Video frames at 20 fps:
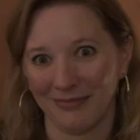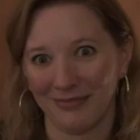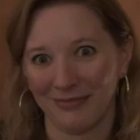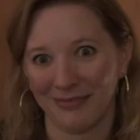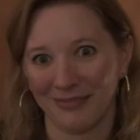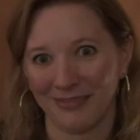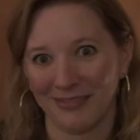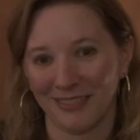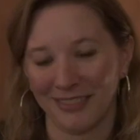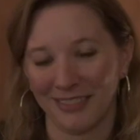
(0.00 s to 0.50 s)

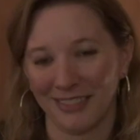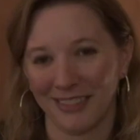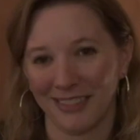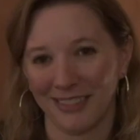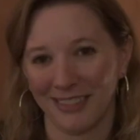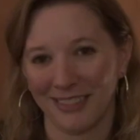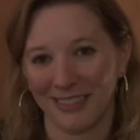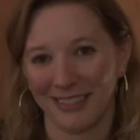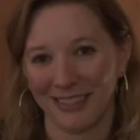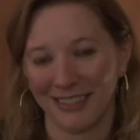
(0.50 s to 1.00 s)

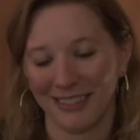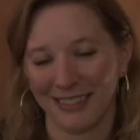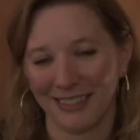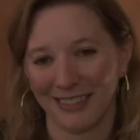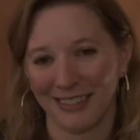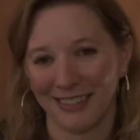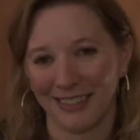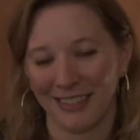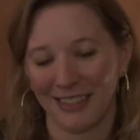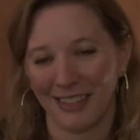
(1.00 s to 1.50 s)

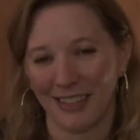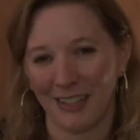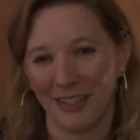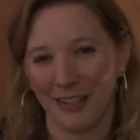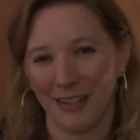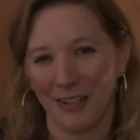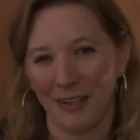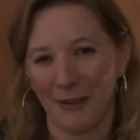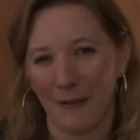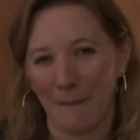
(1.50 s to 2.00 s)

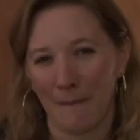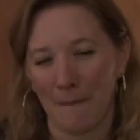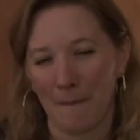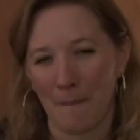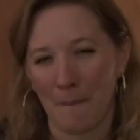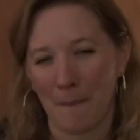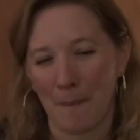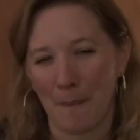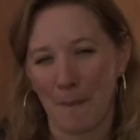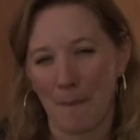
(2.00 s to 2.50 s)

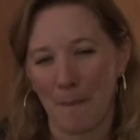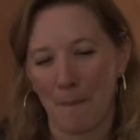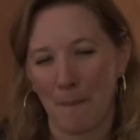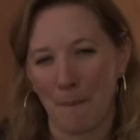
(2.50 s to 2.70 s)
(silence)